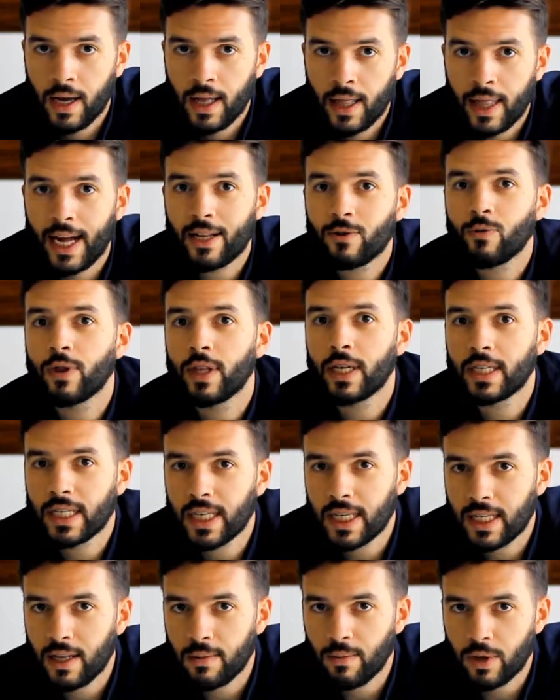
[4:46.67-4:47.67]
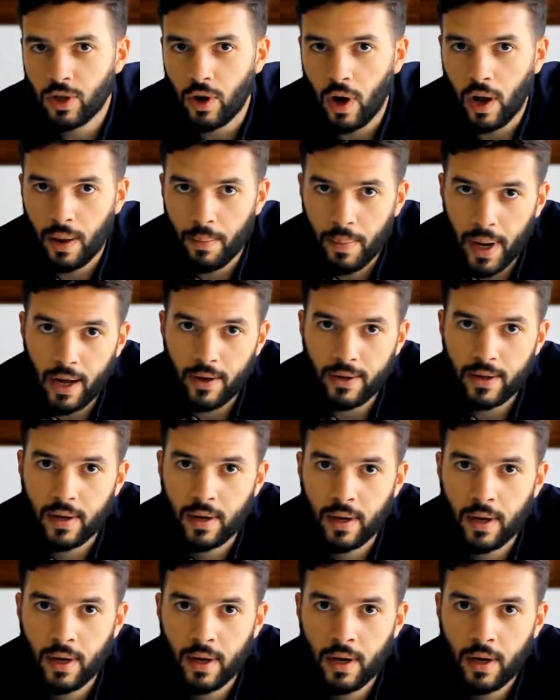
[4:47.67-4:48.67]
That's what the system is all about,
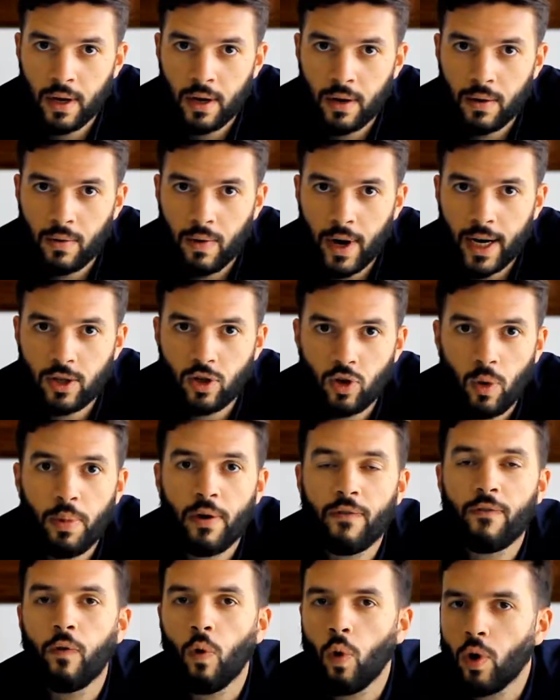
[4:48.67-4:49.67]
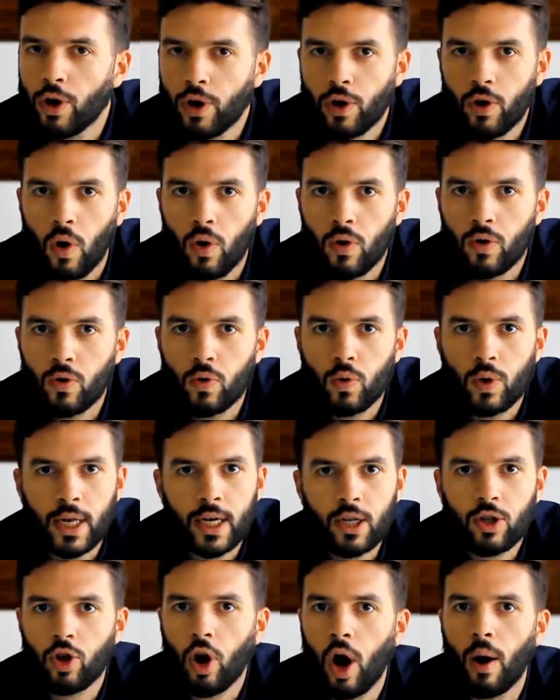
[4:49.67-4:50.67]
right? So before you go
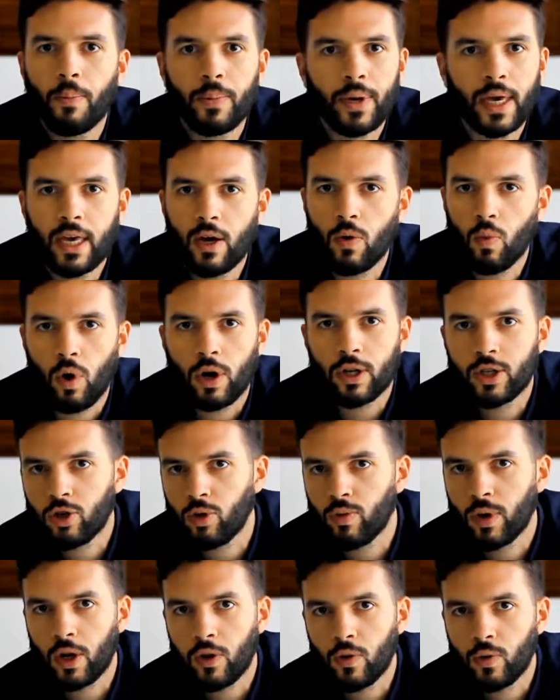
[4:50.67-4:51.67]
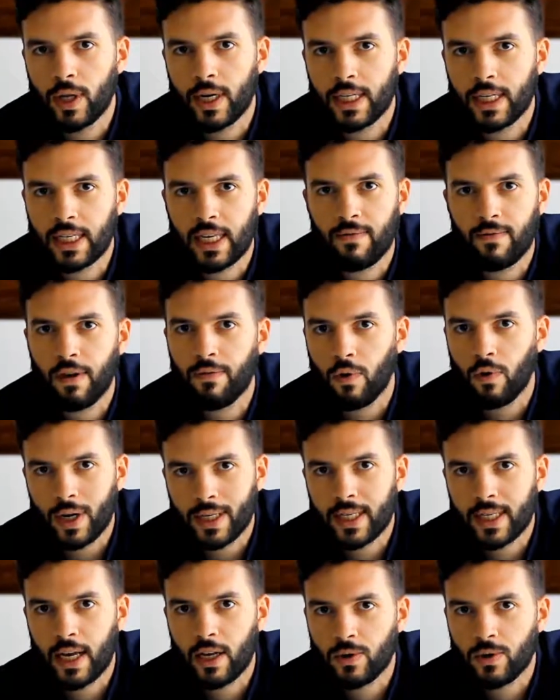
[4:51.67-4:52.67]
Googling top keywords to include in a CV for a
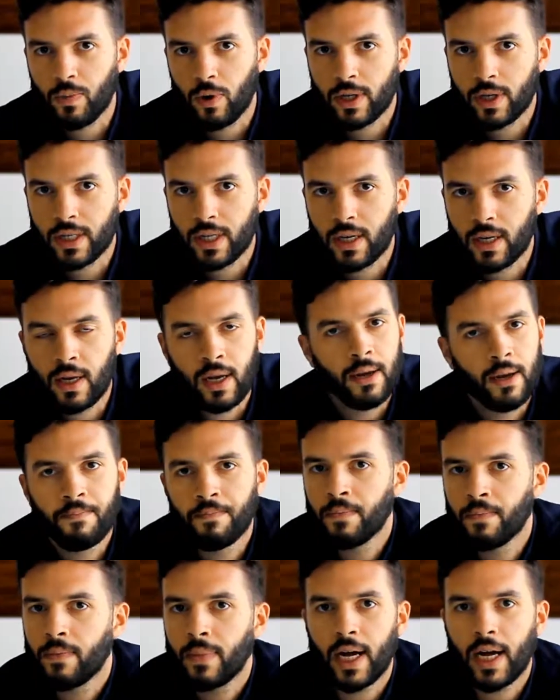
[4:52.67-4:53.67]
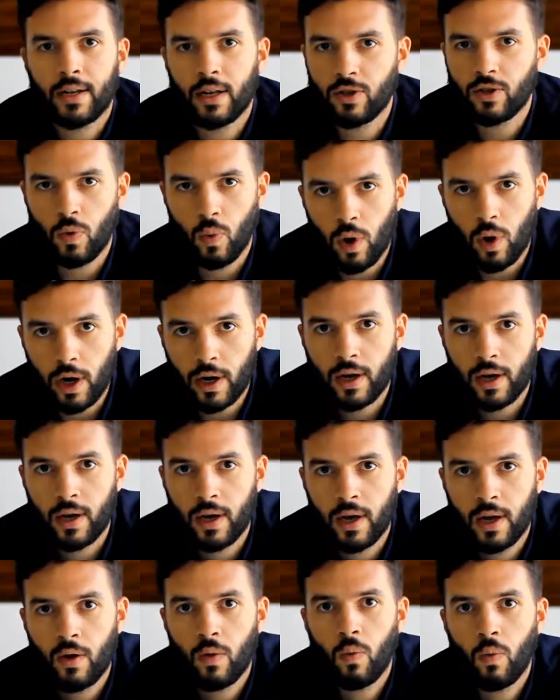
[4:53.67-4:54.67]
salesperson, that doesn't work.
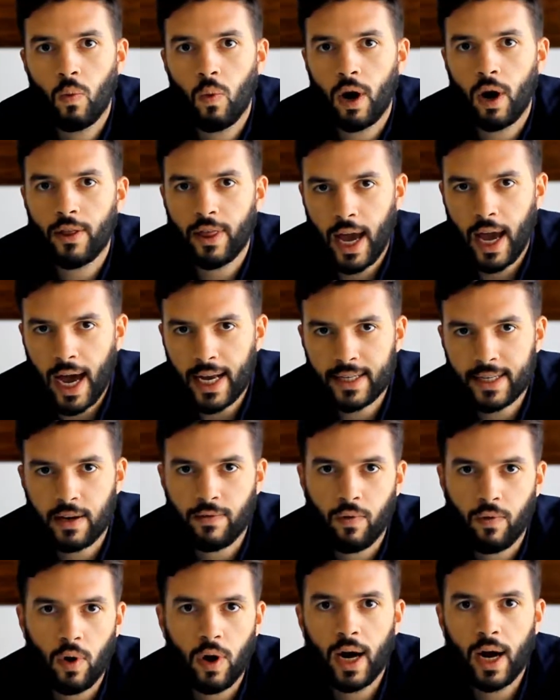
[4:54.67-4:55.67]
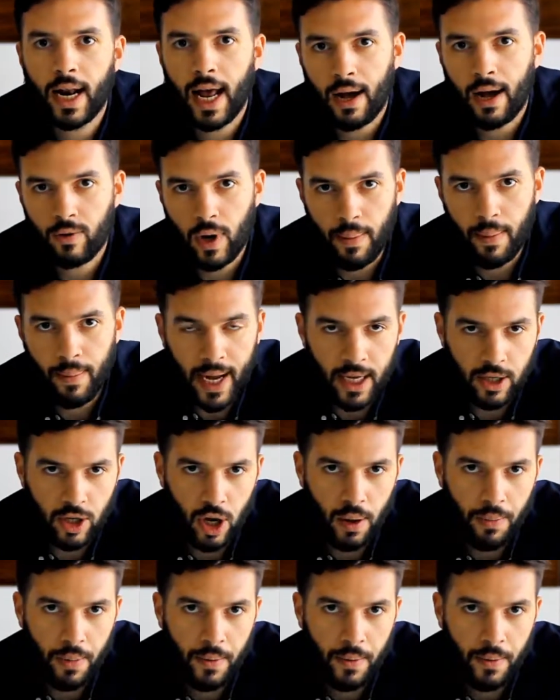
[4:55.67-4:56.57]
What are they asking for and how do I match up?